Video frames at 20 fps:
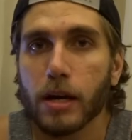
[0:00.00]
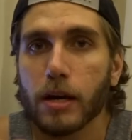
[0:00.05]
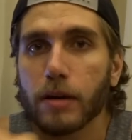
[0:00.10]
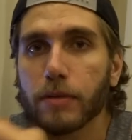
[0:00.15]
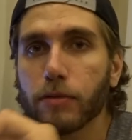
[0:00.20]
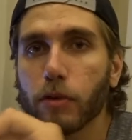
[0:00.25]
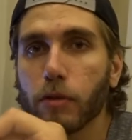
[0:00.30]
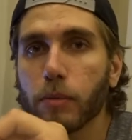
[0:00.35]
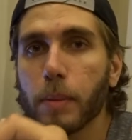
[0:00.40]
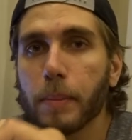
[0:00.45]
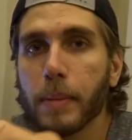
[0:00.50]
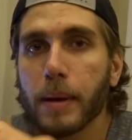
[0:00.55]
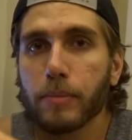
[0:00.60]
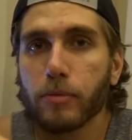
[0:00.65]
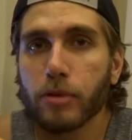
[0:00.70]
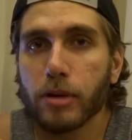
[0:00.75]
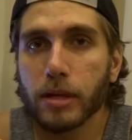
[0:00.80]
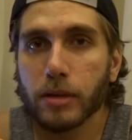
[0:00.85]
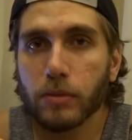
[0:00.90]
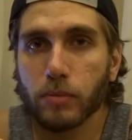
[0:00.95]
from a
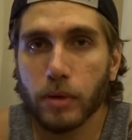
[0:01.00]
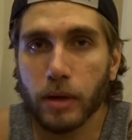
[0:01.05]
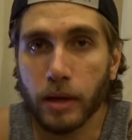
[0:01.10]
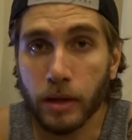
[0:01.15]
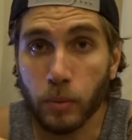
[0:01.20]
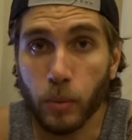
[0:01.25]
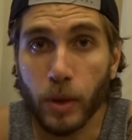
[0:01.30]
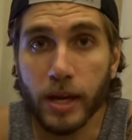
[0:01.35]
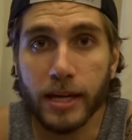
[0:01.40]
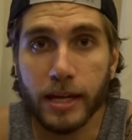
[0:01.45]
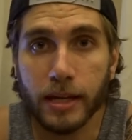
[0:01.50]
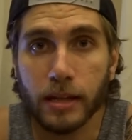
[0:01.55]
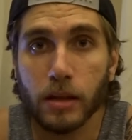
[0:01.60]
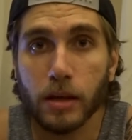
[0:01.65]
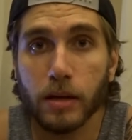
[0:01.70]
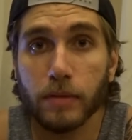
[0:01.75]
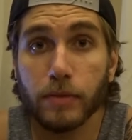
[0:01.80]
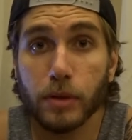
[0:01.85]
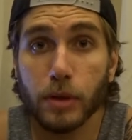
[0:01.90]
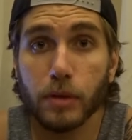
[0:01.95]
memory in waking
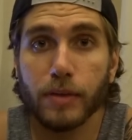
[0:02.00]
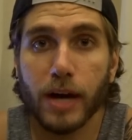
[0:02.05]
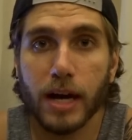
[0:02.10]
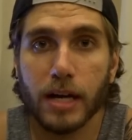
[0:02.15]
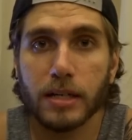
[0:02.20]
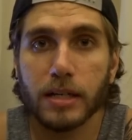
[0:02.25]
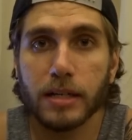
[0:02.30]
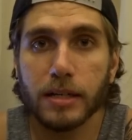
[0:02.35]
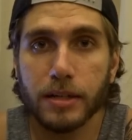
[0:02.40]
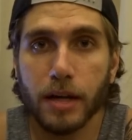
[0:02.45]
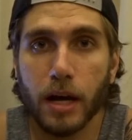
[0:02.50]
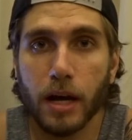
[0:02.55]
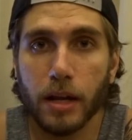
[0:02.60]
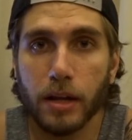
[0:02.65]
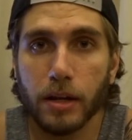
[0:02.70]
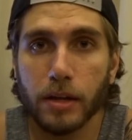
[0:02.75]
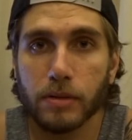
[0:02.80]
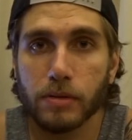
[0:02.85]
life that you've actually done,